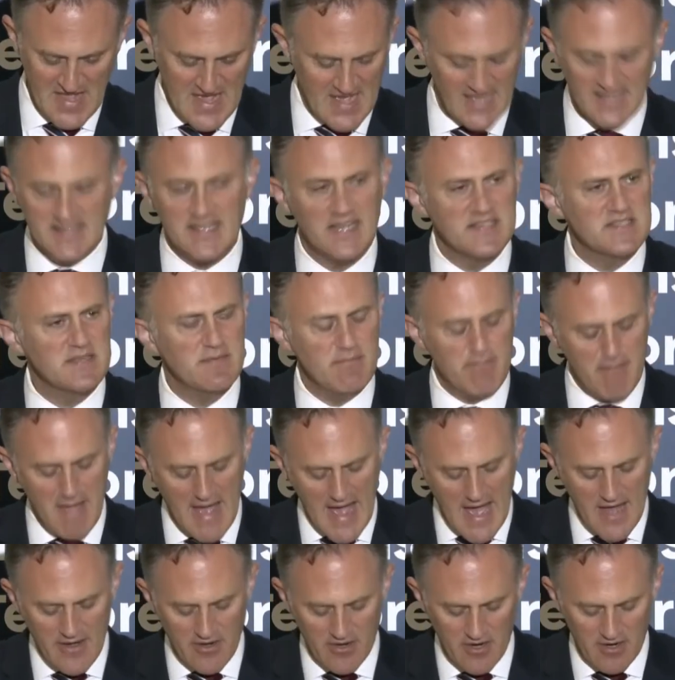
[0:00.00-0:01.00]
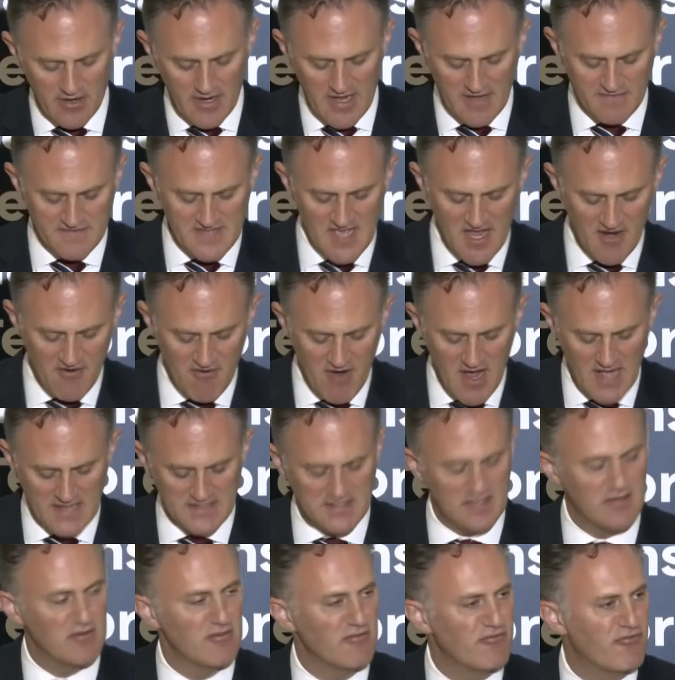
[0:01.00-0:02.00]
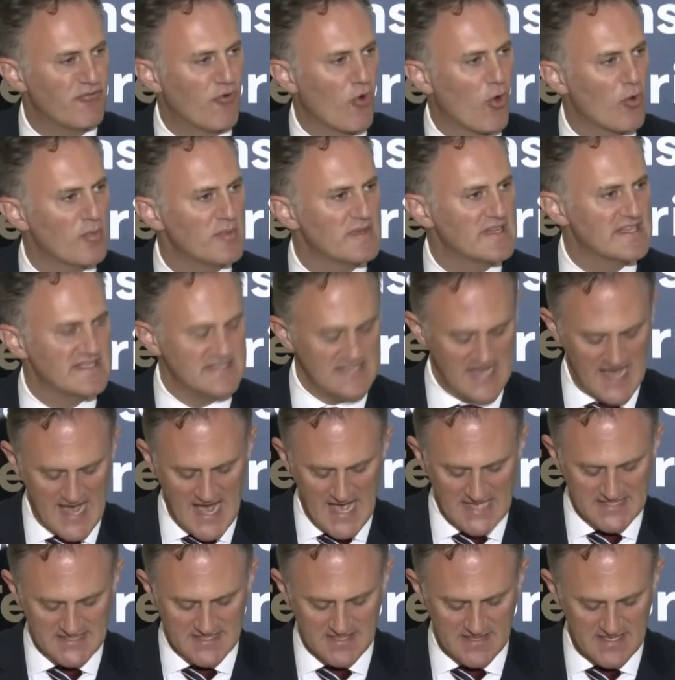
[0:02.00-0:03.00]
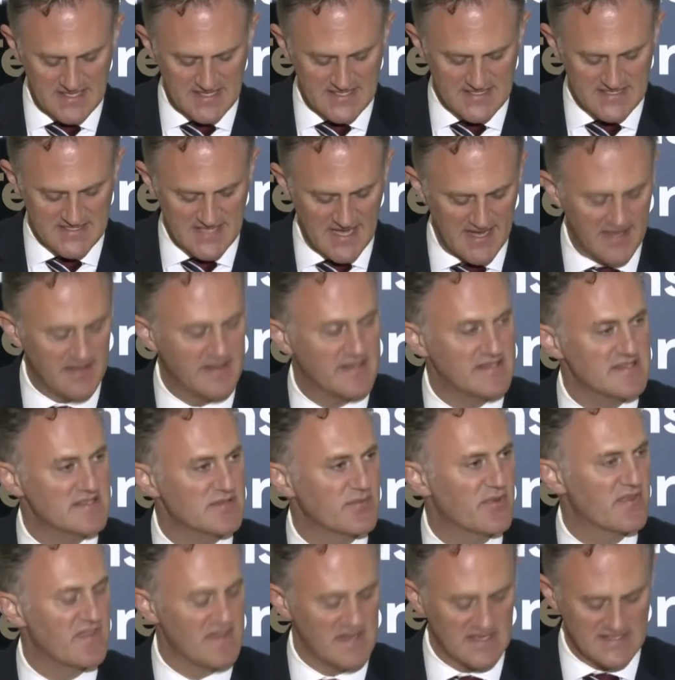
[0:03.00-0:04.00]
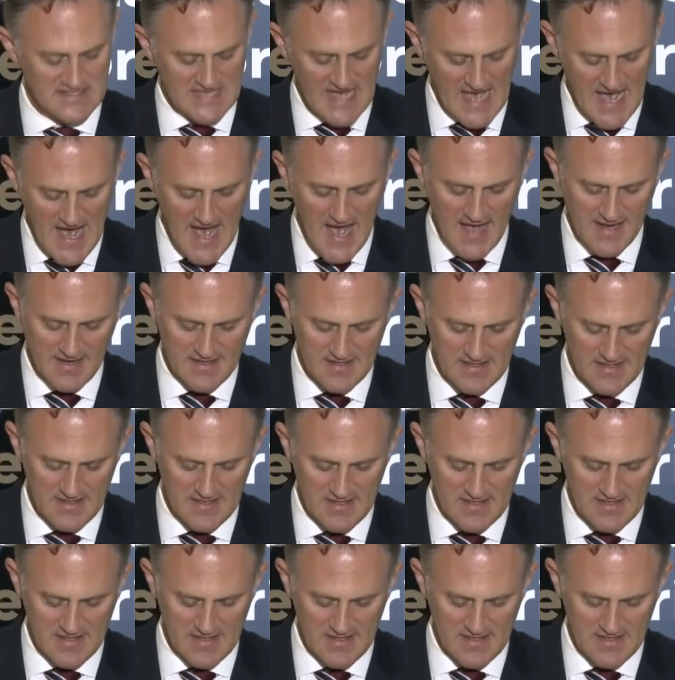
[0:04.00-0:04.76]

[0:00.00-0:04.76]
It doesn't matter if Tehran didn't formally task the assailant with the attack.